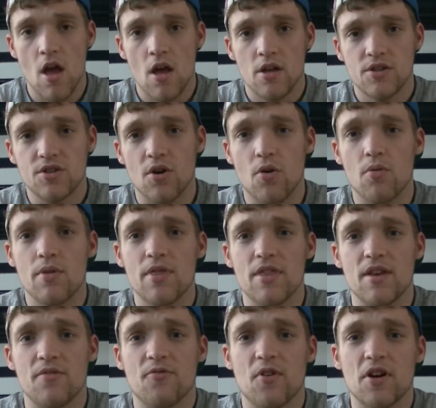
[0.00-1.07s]
So
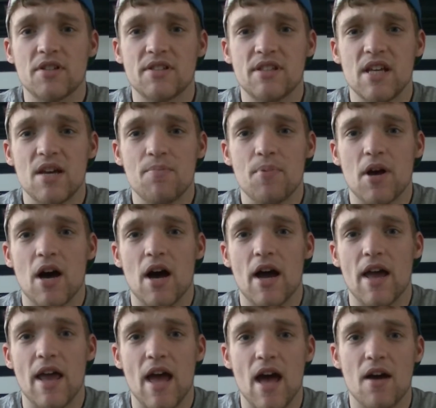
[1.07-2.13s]
the first tip
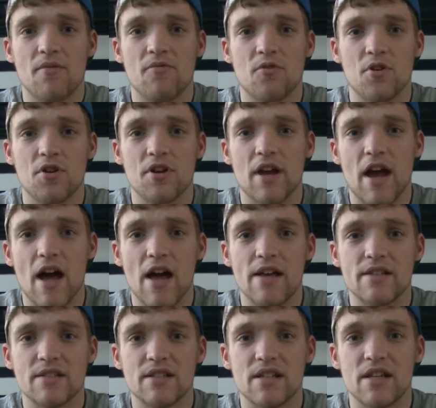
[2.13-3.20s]
I have for you
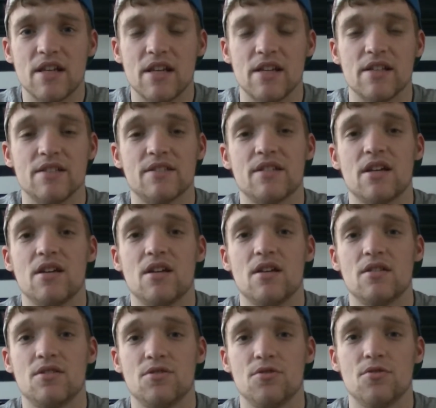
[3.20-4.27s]
guys is
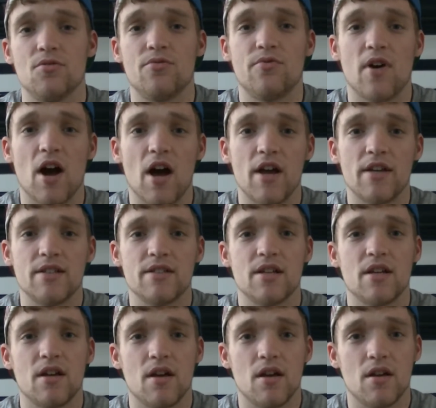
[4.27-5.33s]
to find
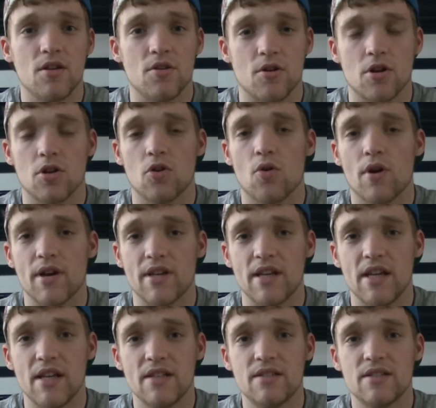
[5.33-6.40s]
your caloric
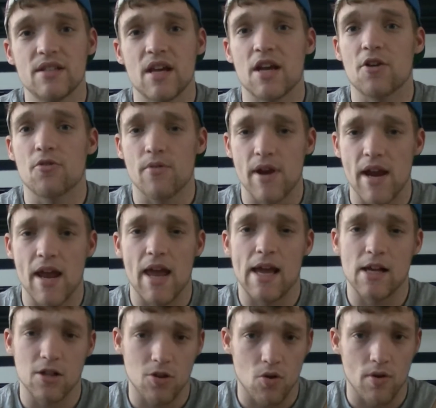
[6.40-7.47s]
needs and create
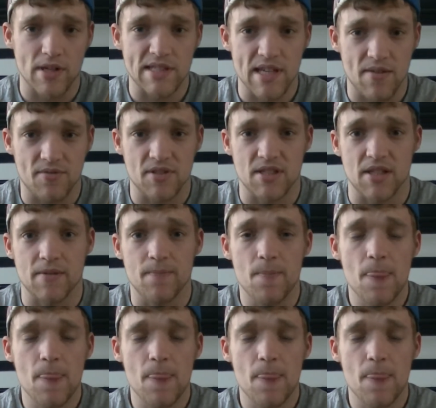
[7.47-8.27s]
a caloric deficit.